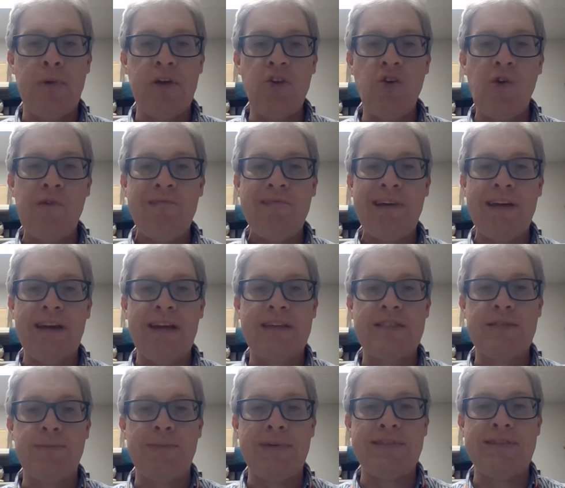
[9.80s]

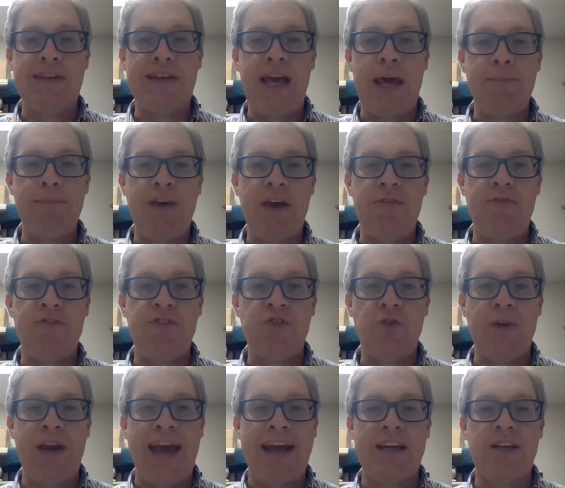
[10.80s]
Manorialism is the name given
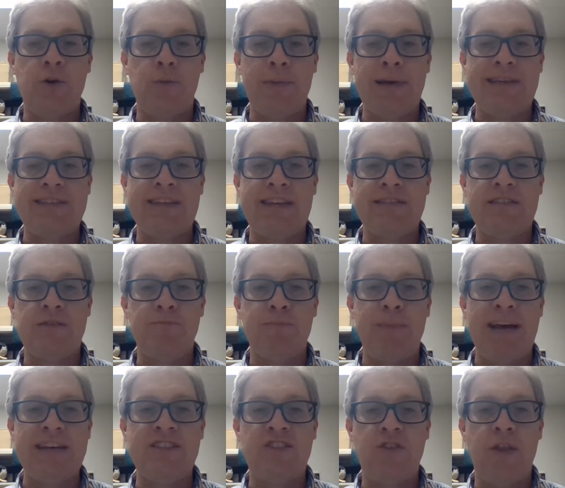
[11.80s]
to an economic
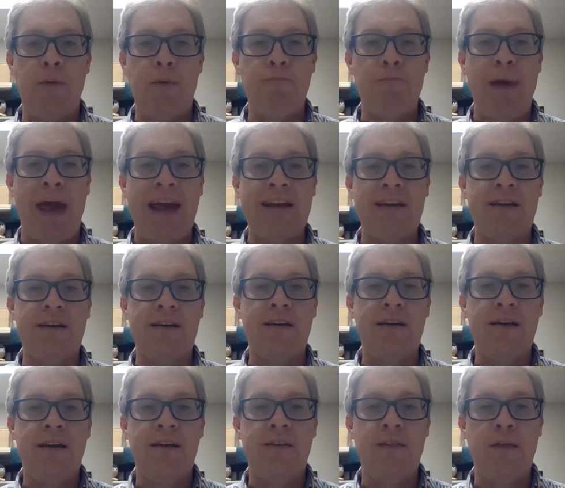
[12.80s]
system based on the manor.
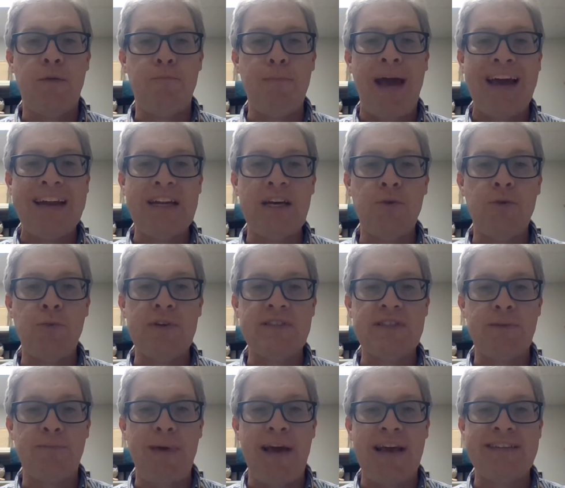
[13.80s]
The manor
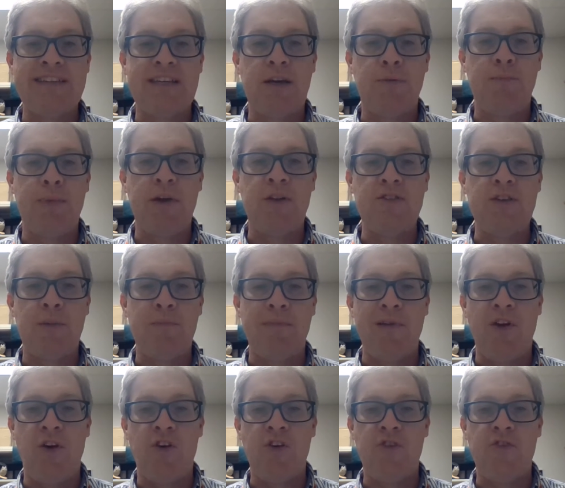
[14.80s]
was the basic building
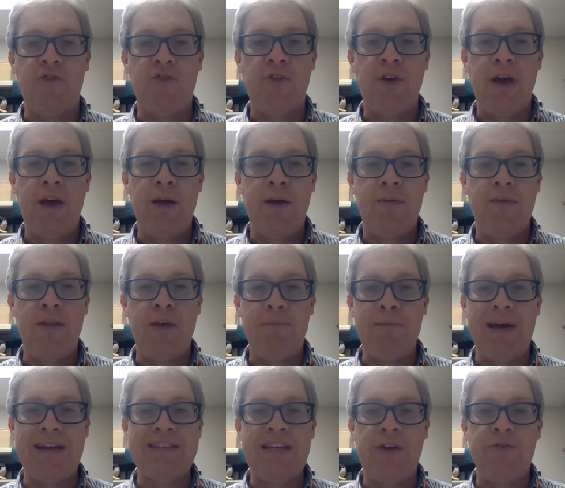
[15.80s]
block of
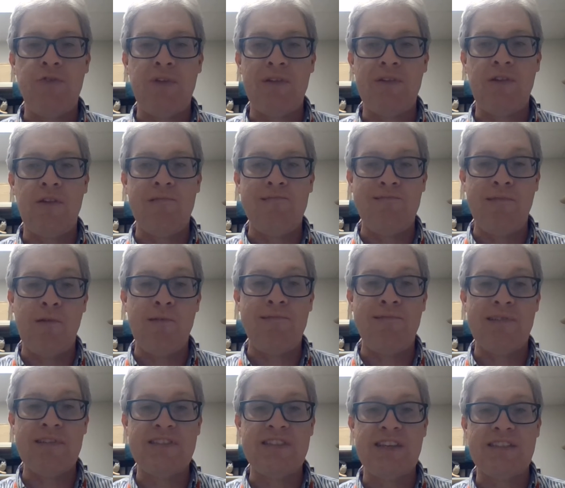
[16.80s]
the medieval
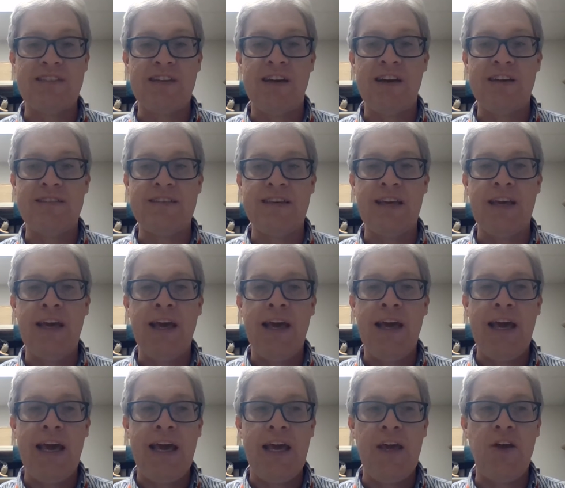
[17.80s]
rural society.
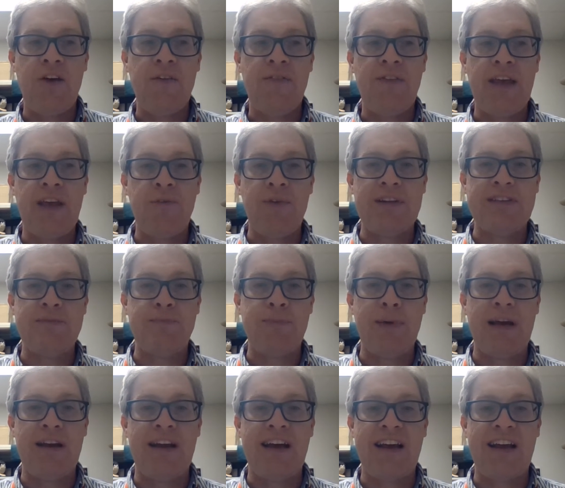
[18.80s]
You could think of it as
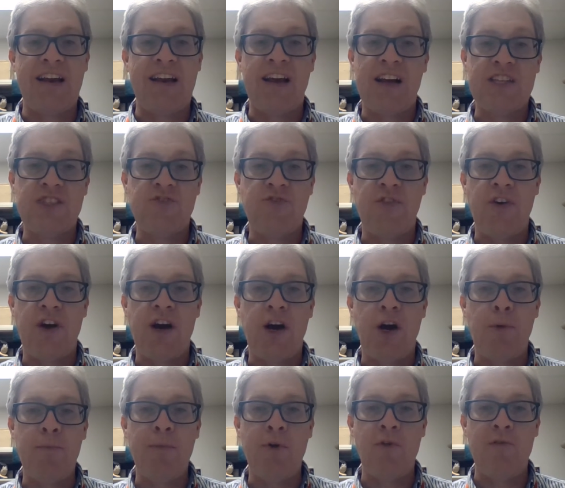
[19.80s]
being like a large
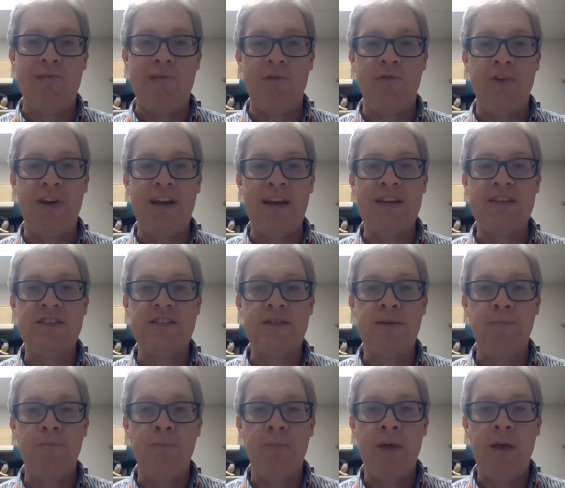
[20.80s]
farm or a
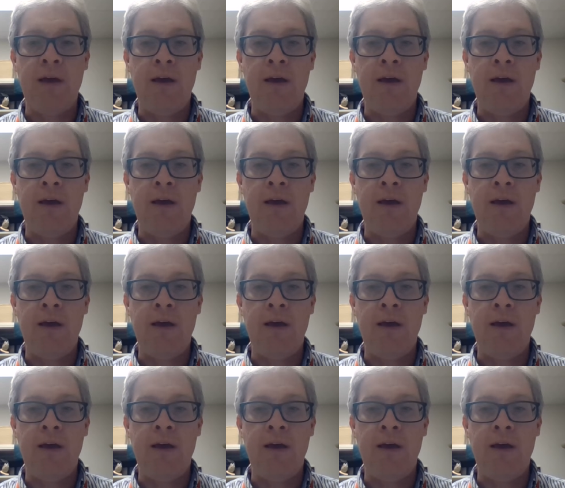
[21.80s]
village.